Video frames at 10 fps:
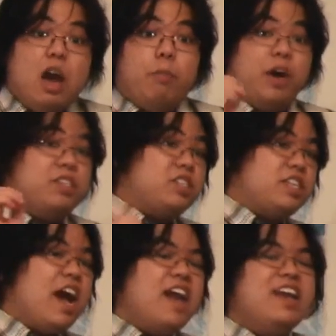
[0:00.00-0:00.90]
But
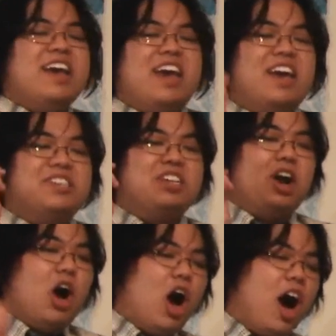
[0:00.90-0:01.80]
instead, it is an
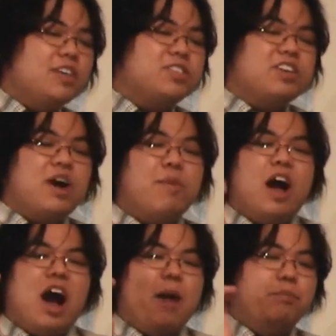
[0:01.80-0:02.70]
awesome,
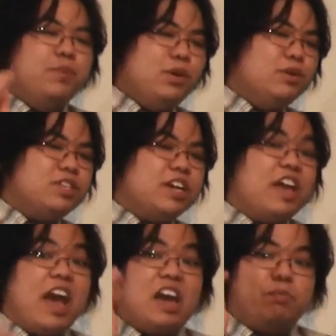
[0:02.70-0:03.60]

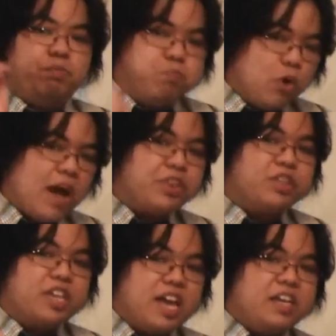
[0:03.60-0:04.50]
amusing, and
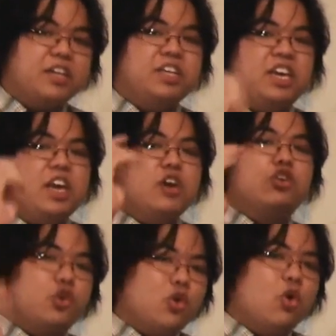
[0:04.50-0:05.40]
breathtakingly
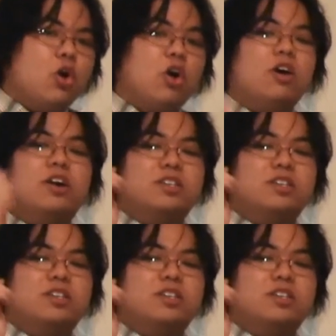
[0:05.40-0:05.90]
cool